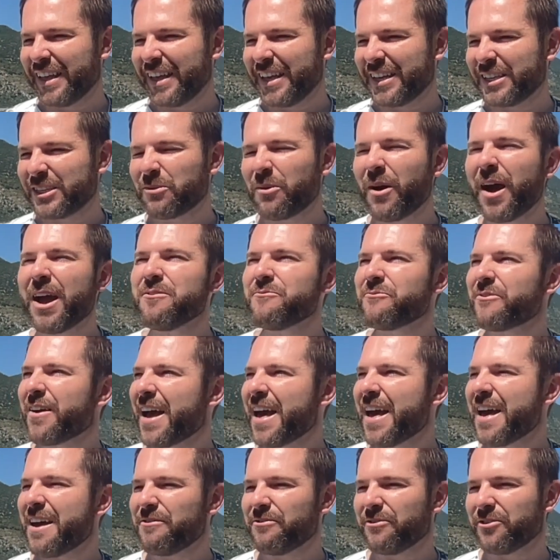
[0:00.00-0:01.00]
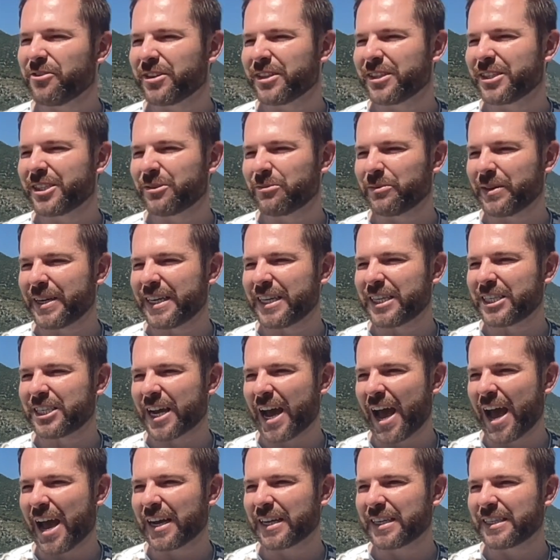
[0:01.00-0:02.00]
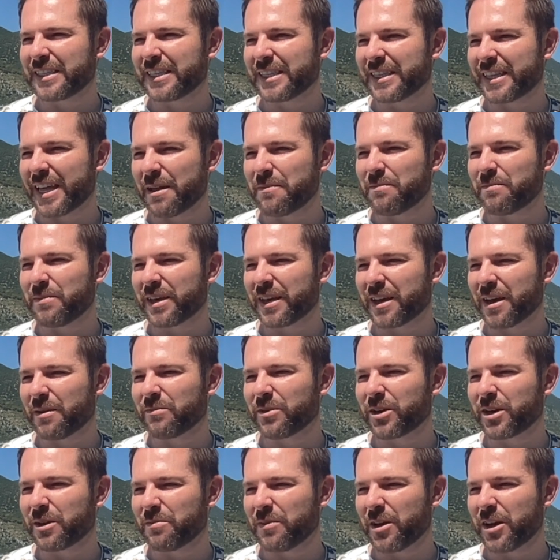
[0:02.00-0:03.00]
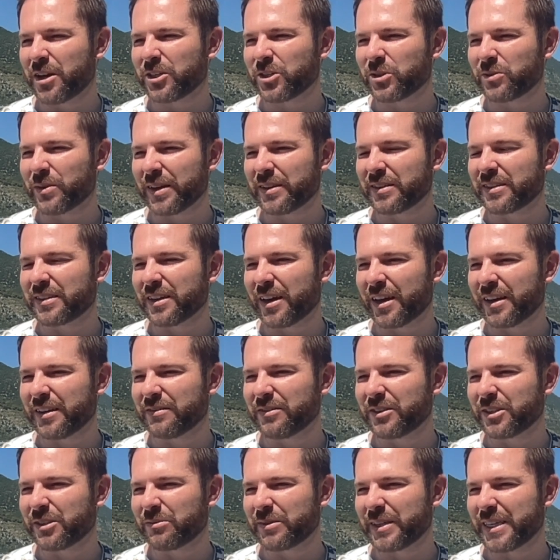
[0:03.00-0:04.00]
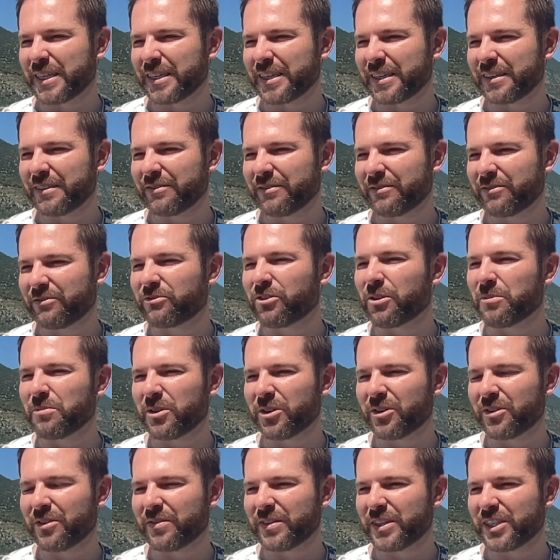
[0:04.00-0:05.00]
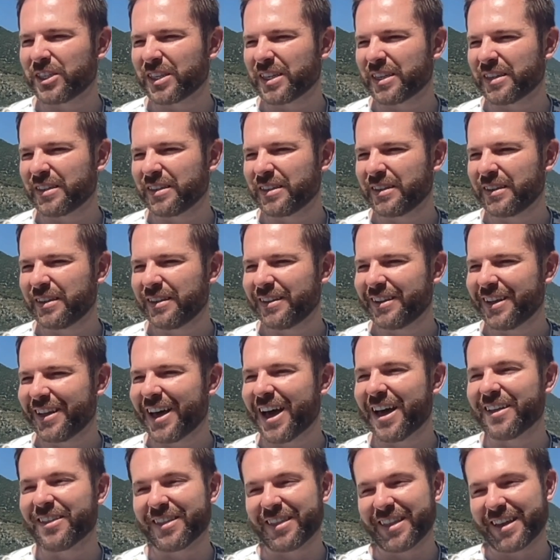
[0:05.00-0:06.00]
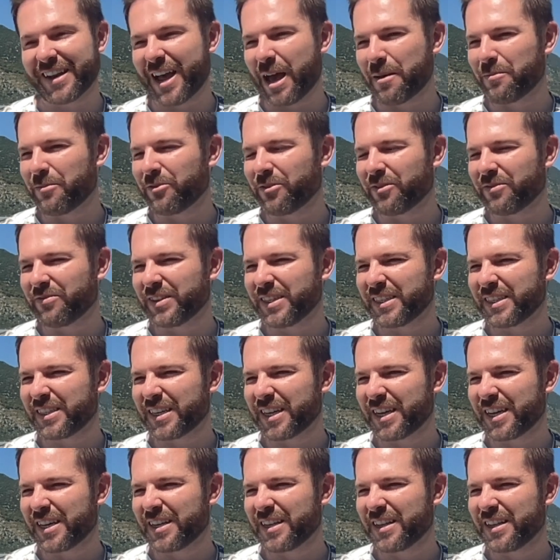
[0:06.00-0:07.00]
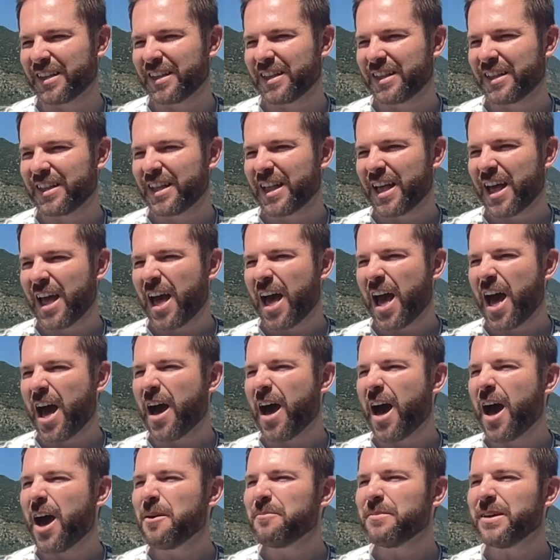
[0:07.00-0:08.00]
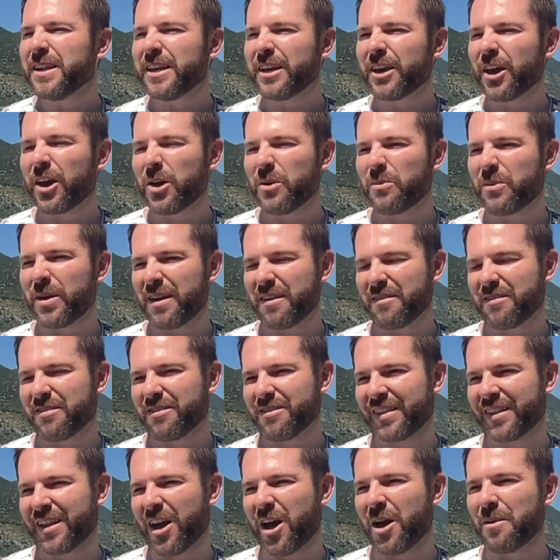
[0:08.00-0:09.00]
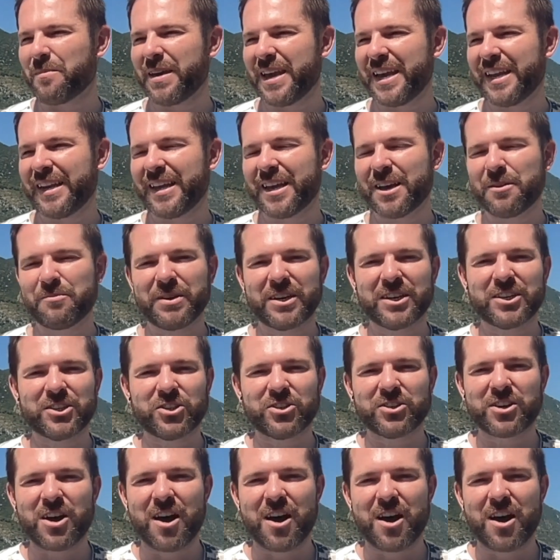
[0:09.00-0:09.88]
It's quite rare for a Swedish act to then become commercial outside of Sweden from Eurovision, other than ABBA, obviously. I'm going to go with Armenia because you